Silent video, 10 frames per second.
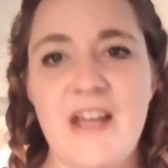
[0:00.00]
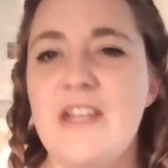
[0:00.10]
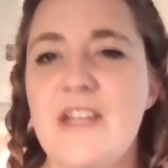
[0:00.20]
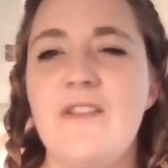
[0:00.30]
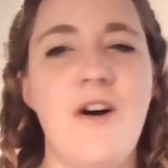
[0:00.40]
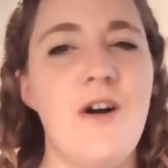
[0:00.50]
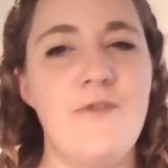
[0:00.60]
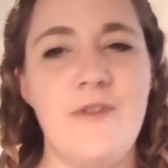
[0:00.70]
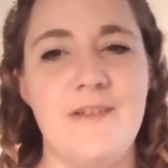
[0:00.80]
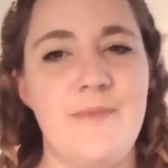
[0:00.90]
You long
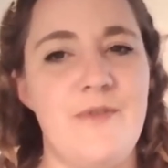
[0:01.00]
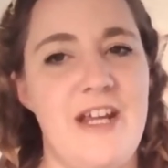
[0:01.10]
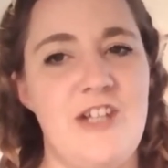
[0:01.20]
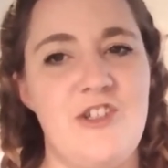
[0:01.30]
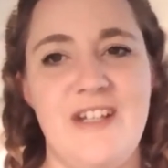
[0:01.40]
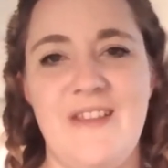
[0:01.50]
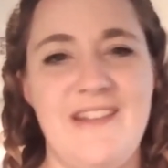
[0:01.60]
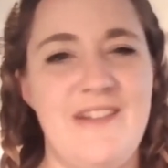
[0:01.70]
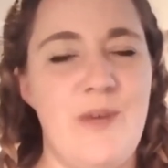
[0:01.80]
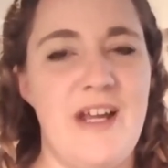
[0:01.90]
for inspiration in
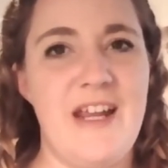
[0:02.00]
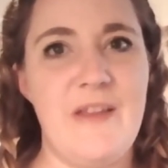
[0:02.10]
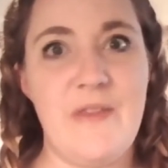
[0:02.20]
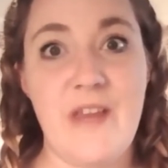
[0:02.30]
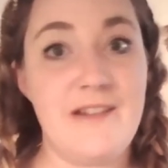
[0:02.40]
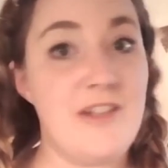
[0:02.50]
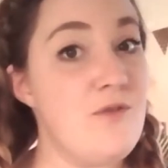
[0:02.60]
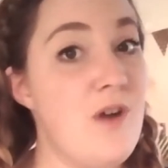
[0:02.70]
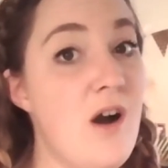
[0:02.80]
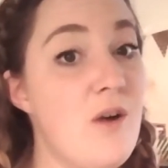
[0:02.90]
this way, and thus
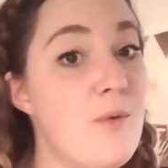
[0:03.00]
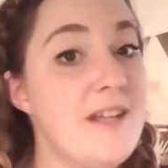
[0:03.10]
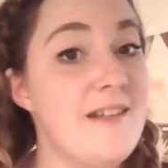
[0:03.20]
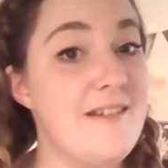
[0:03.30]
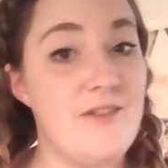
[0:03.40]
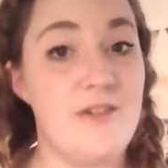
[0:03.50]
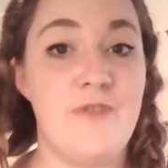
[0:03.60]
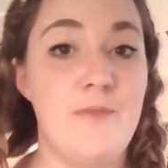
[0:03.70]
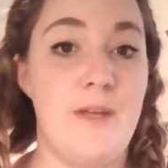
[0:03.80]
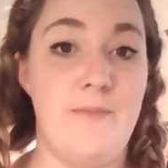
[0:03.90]
you always search
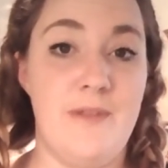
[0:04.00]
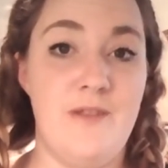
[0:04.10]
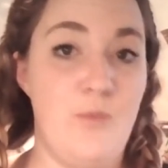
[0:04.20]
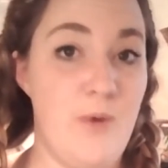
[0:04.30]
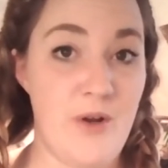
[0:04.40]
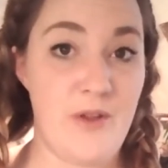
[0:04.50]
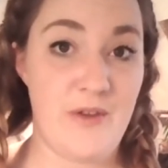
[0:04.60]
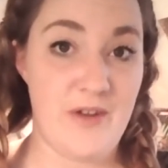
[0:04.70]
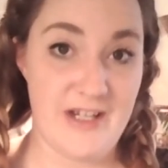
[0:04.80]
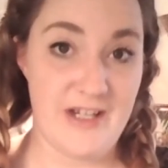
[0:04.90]
for people worth
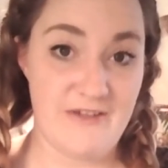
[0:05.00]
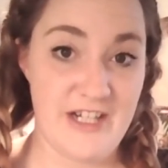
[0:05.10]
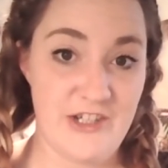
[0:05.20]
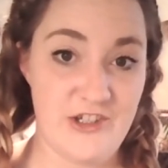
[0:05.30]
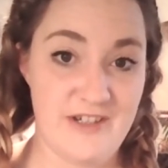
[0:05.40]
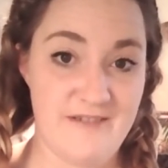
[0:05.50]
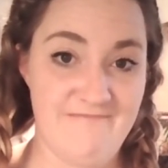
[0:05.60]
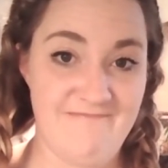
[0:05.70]
your adoration.